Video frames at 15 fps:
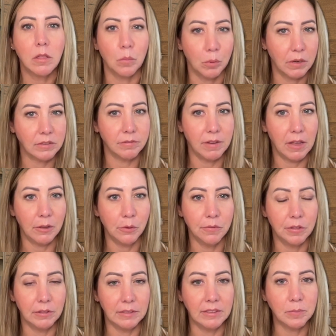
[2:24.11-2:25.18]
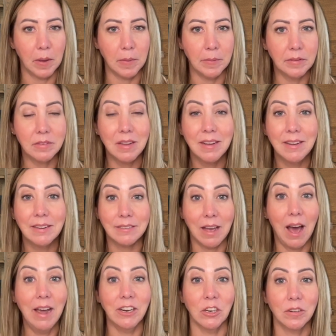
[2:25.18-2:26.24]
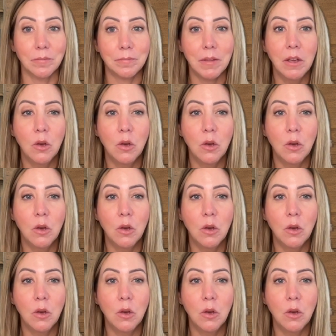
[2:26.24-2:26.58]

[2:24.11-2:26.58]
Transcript: the present value of the lease payments, is higher.